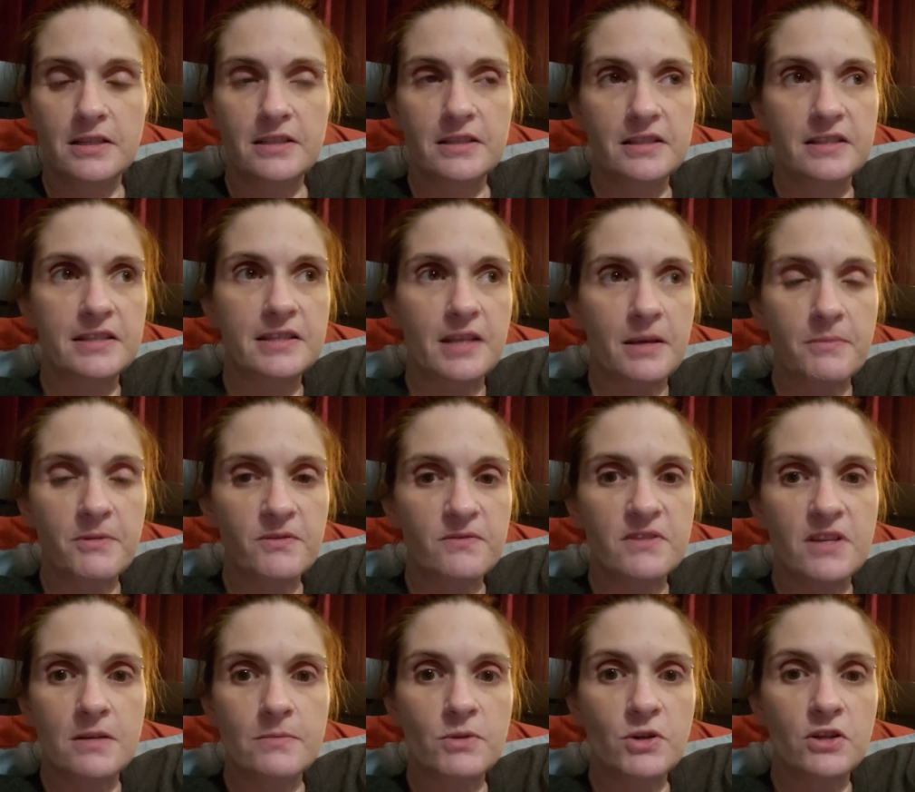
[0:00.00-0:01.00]
Some of
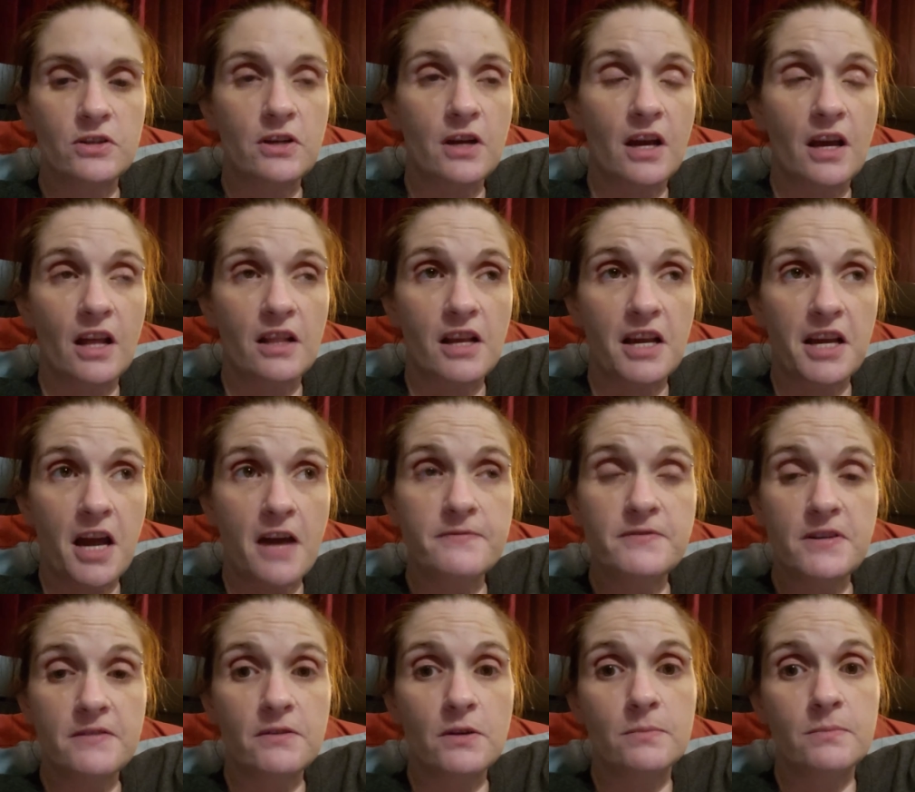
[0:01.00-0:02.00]
them are like, I've
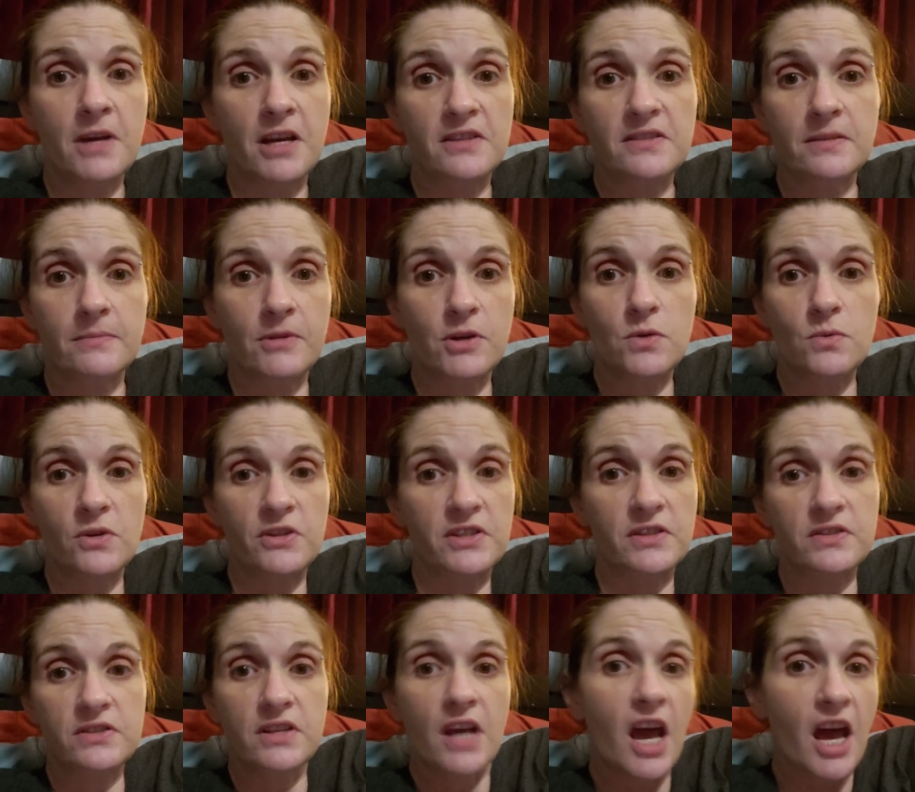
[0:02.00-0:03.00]
never met somebody who
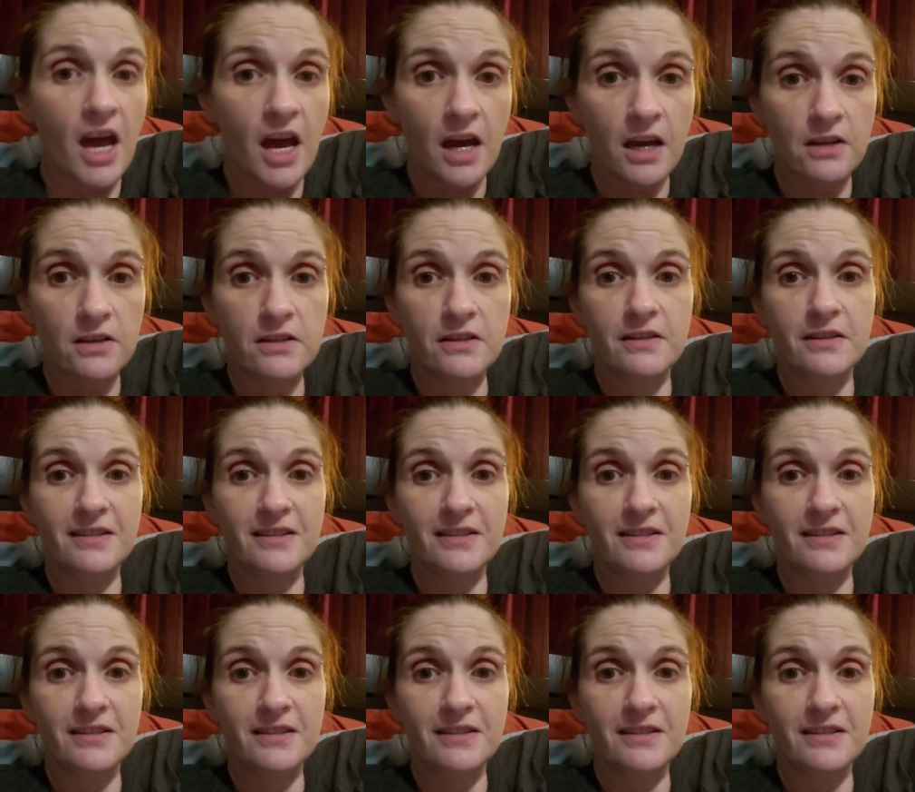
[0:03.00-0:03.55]
wasn't sad,